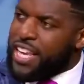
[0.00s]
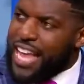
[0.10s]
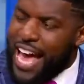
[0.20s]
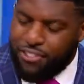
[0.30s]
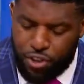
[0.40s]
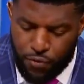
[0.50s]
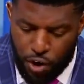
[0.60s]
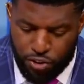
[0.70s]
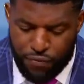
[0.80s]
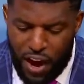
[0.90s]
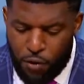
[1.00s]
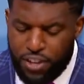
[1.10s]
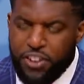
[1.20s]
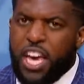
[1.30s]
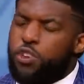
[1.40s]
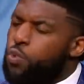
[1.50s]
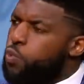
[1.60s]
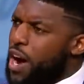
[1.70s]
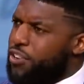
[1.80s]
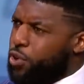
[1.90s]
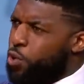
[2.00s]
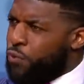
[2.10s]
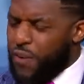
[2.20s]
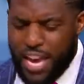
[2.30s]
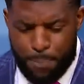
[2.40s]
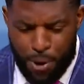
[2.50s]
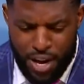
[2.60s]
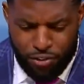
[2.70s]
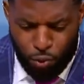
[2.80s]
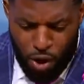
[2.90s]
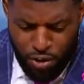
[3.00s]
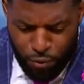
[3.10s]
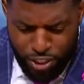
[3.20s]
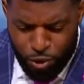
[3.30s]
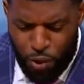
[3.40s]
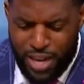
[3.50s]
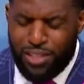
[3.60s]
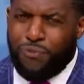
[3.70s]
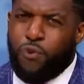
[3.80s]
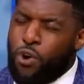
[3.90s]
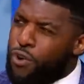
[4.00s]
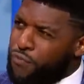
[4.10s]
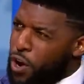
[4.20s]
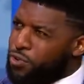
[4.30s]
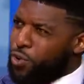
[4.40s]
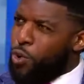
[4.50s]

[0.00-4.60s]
Last year versus the Falcons, you run two fake punts, one of which you run in the first